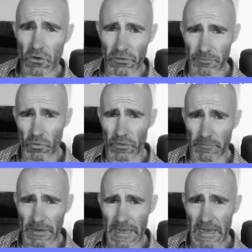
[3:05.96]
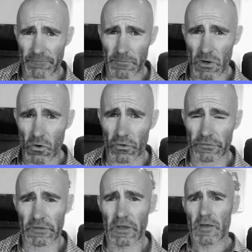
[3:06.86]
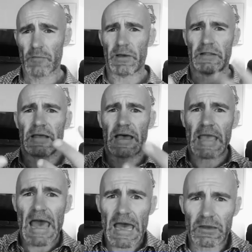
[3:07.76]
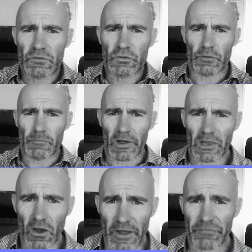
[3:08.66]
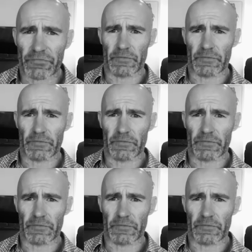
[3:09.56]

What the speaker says: costs more than my car for my horse. But they add to my life.